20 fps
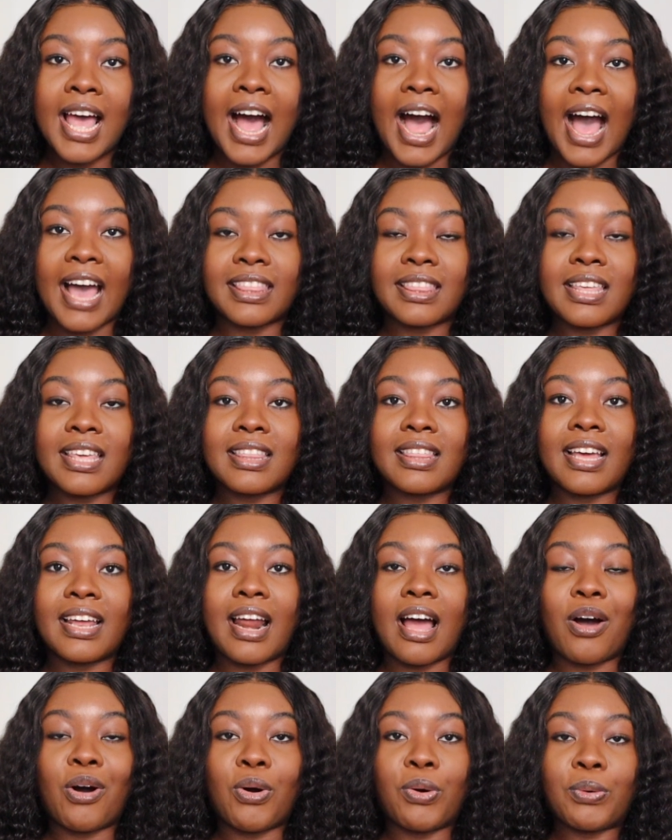I think that
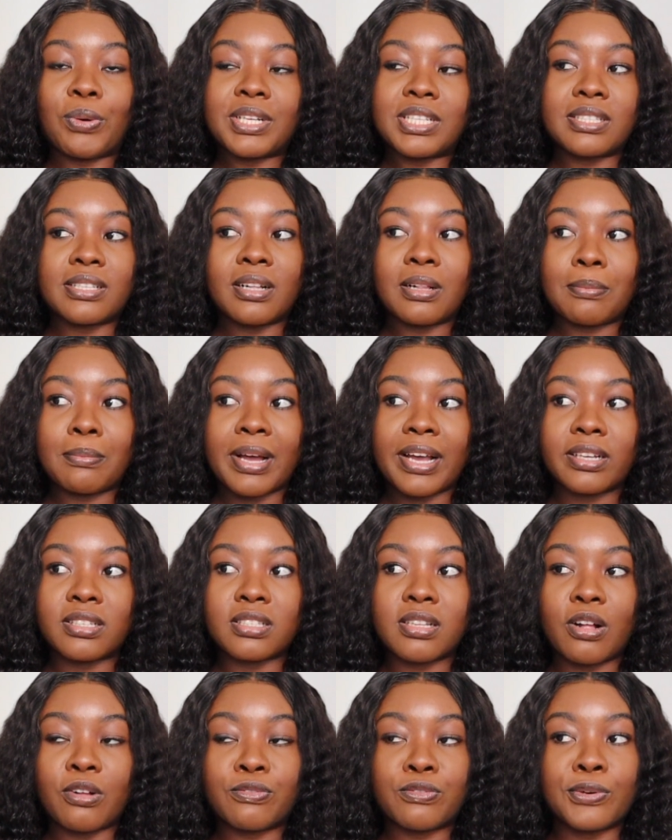I always tell
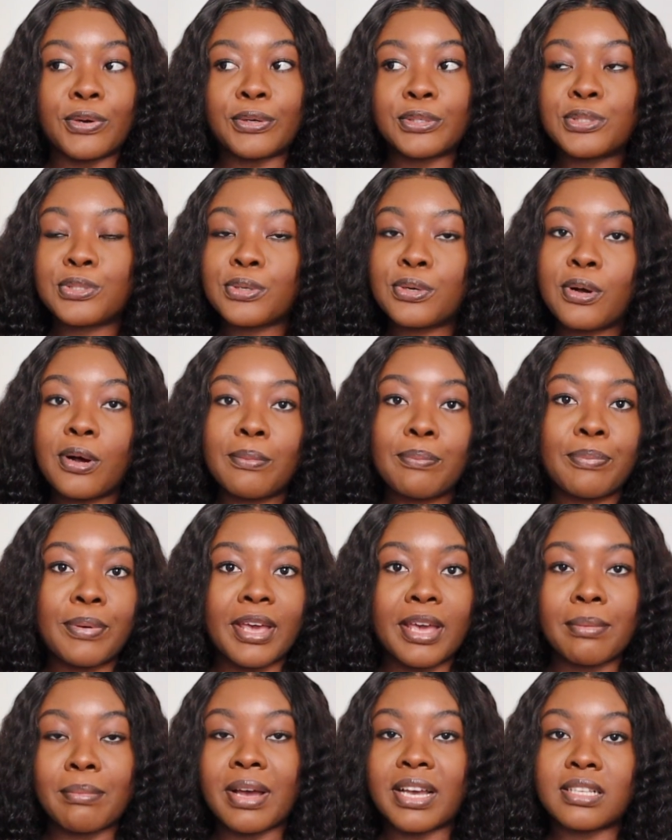myself not to
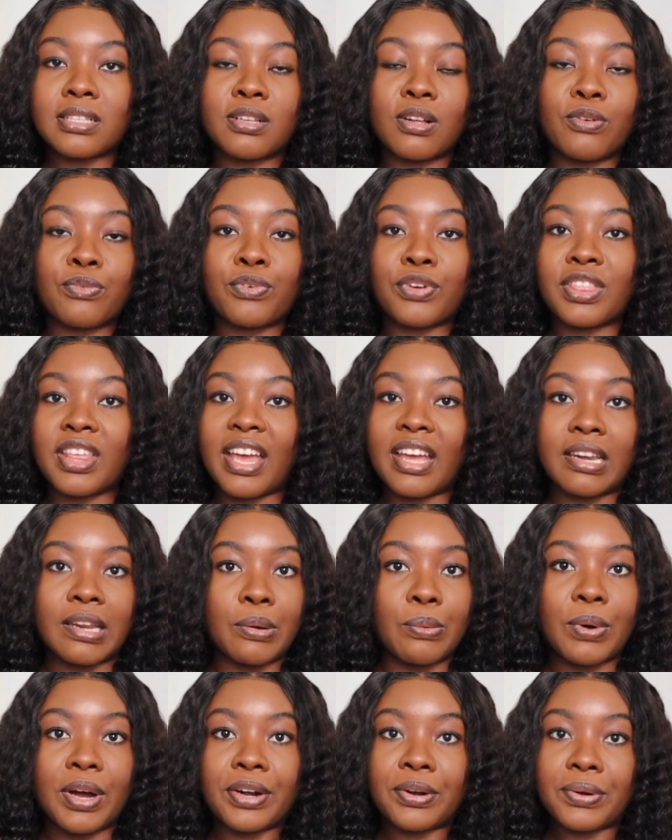compare myself with
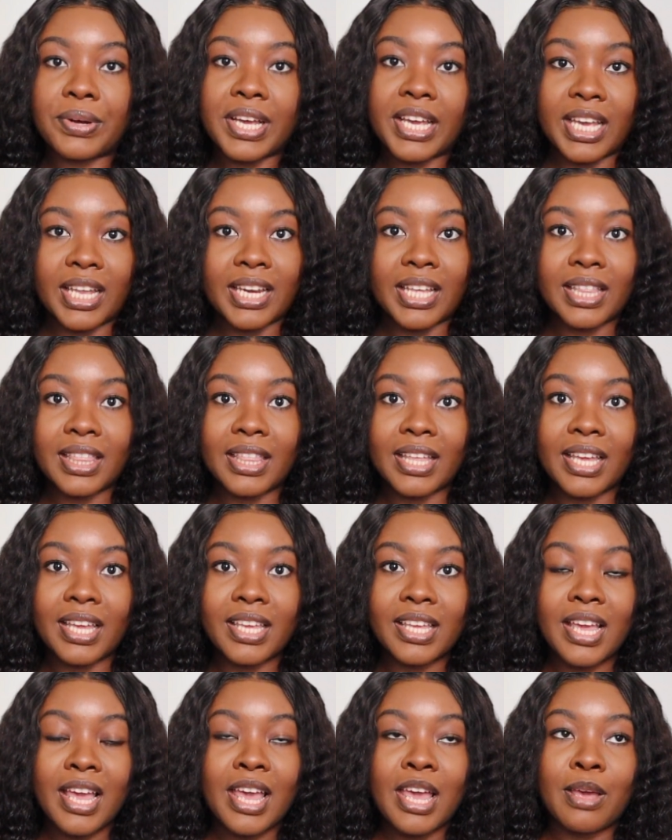anyone or
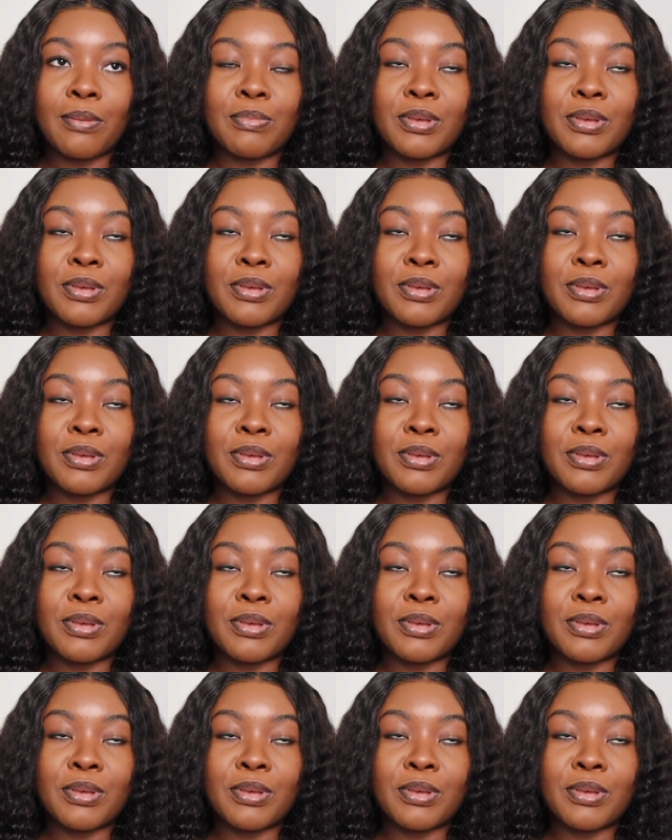anything,